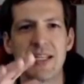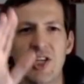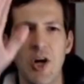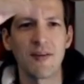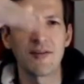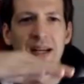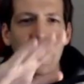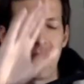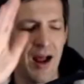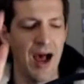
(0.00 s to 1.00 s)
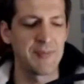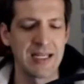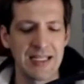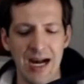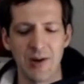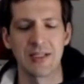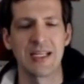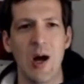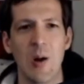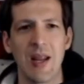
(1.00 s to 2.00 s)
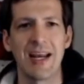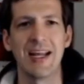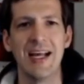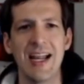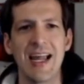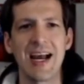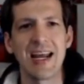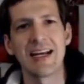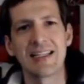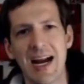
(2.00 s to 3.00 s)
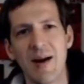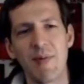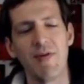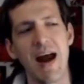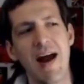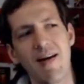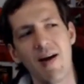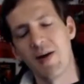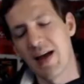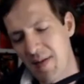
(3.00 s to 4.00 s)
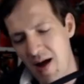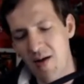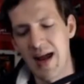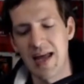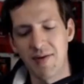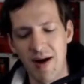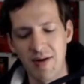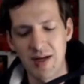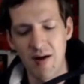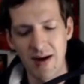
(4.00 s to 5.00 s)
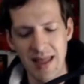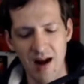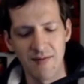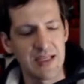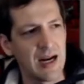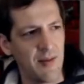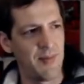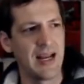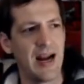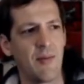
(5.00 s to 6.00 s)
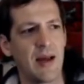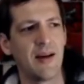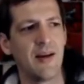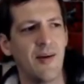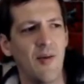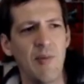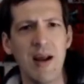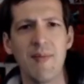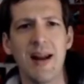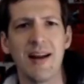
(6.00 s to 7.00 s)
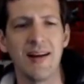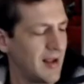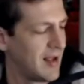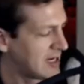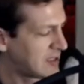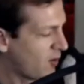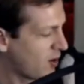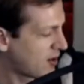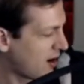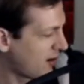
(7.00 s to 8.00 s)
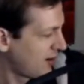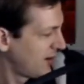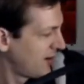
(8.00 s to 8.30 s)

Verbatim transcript: show gives me a little bit of ups and downs. You know, like like I get excited on the rare. I'm like, oh, okay, the rare's over, and then all of a sudden I'm peeking out. I'm like, wait, wait a minute, that's a foil card.